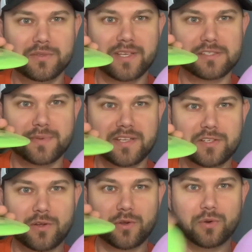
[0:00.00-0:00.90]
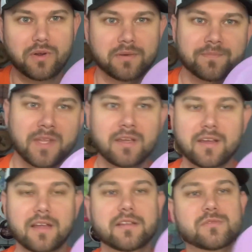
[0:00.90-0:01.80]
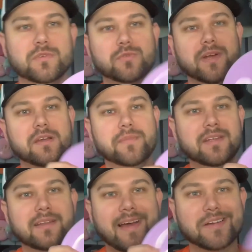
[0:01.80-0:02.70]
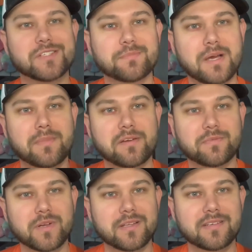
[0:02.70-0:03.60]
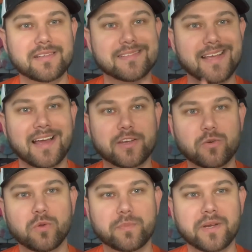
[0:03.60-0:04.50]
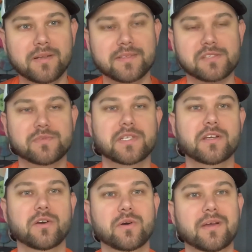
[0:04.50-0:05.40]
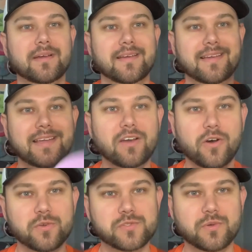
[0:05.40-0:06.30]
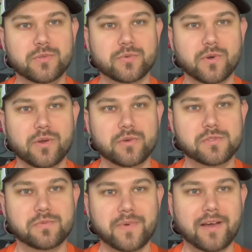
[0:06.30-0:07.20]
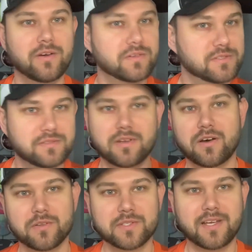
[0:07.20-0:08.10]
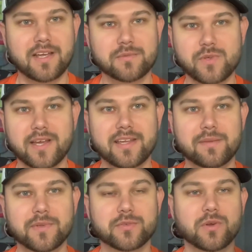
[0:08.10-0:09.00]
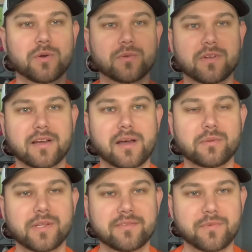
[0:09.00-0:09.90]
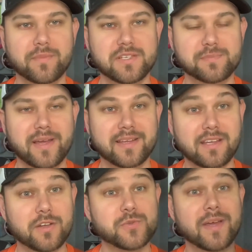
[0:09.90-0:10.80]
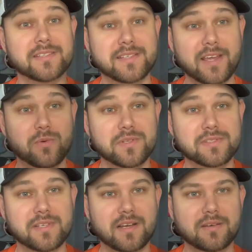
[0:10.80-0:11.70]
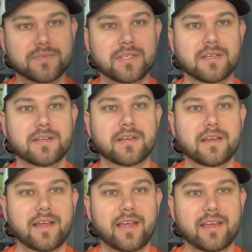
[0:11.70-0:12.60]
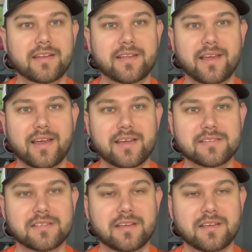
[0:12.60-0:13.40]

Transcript: thanks, buddy, you know who you are. And this one was recommended actually by my friend Zach, who will appear in this video. He also throws Falks all the time. So I got him to throw a couple in from his bag. He also has a K1 soft, and he has